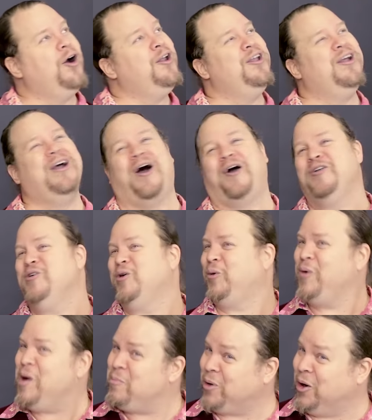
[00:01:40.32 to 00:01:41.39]
Are are you
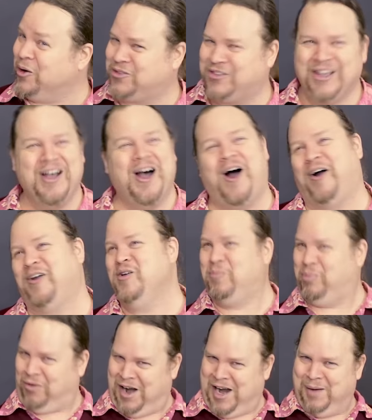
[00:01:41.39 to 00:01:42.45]
a rib roast? Are
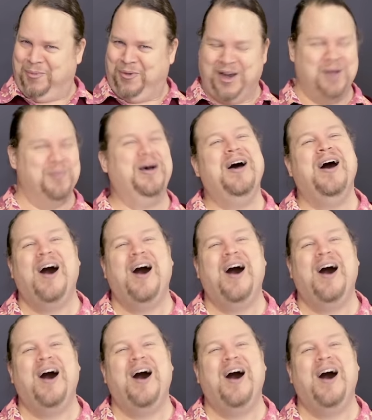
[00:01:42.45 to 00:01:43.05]
you prime rib?